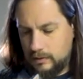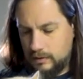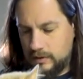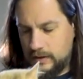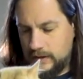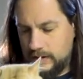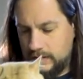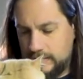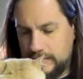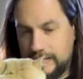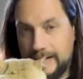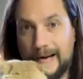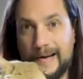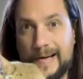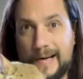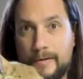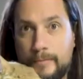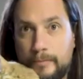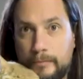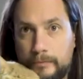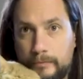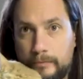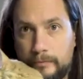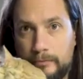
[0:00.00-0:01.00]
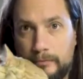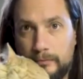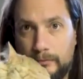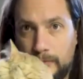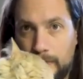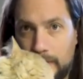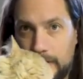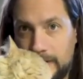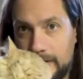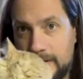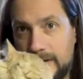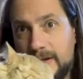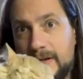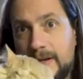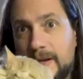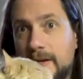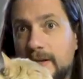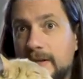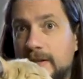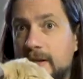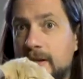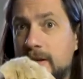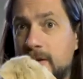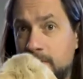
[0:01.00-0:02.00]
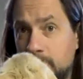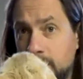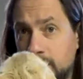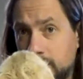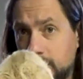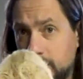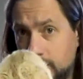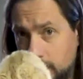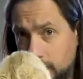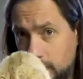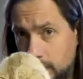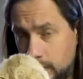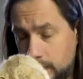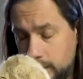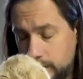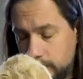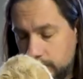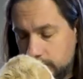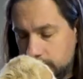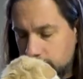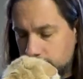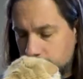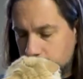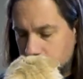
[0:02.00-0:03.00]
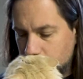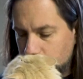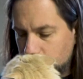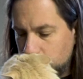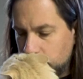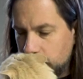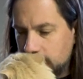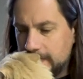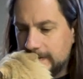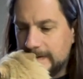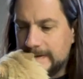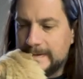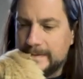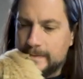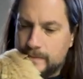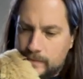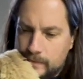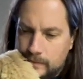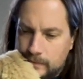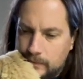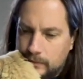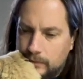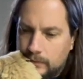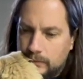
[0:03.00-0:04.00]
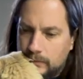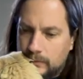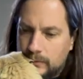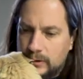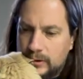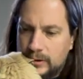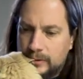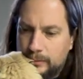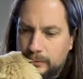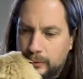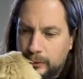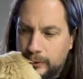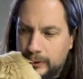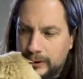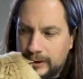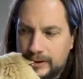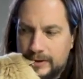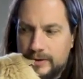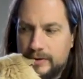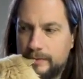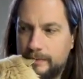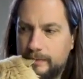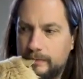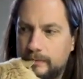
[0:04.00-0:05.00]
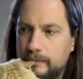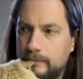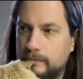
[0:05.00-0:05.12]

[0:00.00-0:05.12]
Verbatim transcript: this guy decides he wants loves. Good boys.